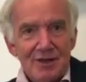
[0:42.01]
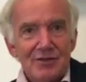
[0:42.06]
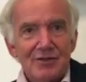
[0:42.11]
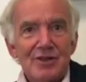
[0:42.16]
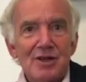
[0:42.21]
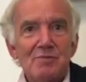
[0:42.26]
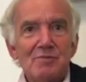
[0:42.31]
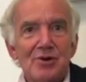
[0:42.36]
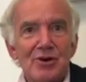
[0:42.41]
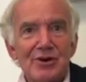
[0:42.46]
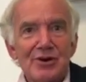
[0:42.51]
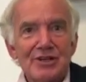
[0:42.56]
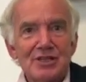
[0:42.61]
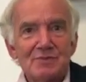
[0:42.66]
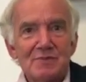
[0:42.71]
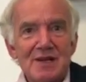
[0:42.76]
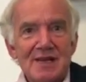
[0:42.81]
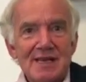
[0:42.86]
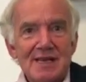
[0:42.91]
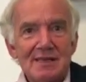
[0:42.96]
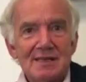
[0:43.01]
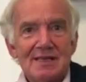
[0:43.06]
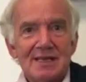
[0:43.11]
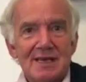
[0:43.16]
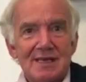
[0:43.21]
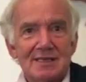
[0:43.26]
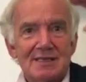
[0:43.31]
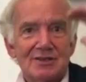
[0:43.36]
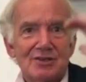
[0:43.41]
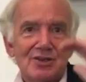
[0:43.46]
the employees beneath
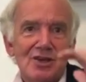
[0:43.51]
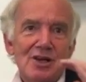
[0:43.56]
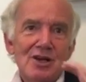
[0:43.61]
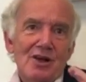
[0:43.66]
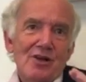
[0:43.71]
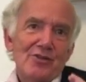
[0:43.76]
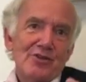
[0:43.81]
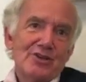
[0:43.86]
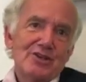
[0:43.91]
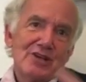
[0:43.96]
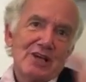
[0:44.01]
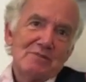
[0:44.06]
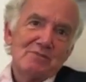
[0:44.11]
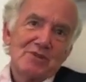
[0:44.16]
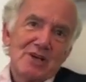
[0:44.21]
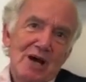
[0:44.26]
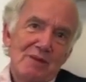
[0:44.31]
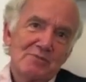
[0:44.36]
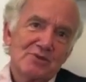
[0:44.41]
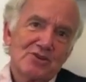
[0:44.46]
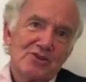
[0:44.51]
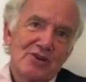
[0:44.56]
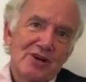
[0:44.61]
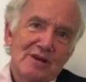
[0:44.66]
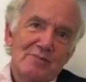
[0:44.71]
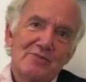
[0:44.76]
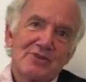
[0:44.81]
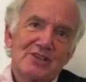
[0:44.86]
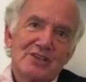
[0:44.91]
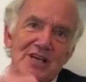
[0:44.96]
it, the teams
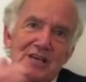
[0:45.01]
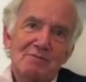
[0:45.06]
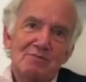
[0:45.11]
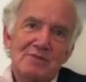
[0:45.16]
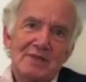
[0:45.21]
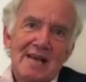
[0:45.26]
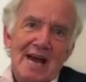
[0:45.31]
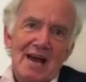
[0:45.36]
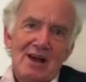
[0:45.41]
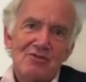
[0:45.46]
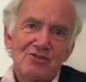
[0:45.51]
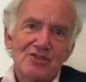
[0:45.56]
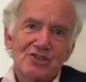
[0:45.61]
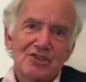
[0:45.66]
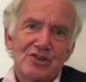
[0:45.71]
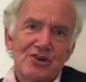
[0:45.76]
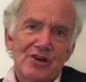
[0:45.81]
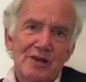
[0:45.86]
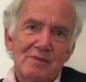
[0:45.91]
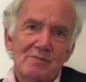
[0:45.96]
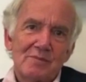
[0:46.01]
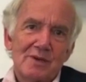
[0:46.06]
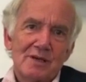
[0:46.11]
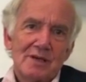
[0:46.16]
upstream, the team downstream.